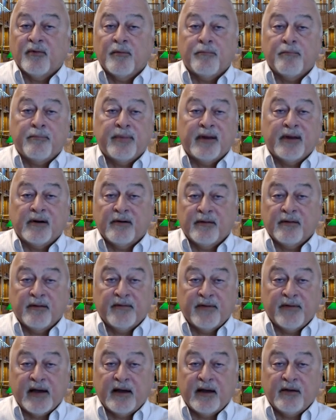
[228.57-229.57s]
the better
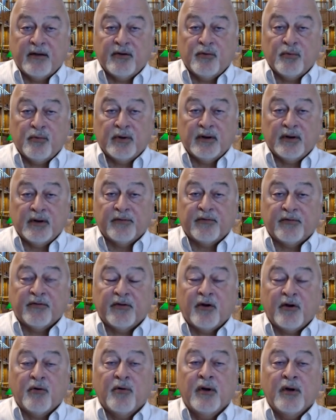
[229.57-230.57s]
the value is.
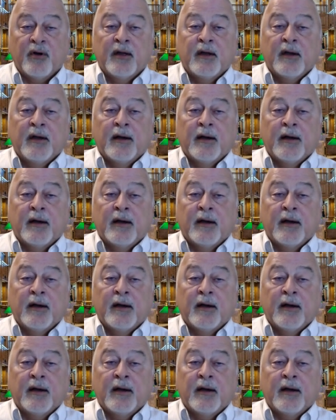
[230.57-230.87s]
So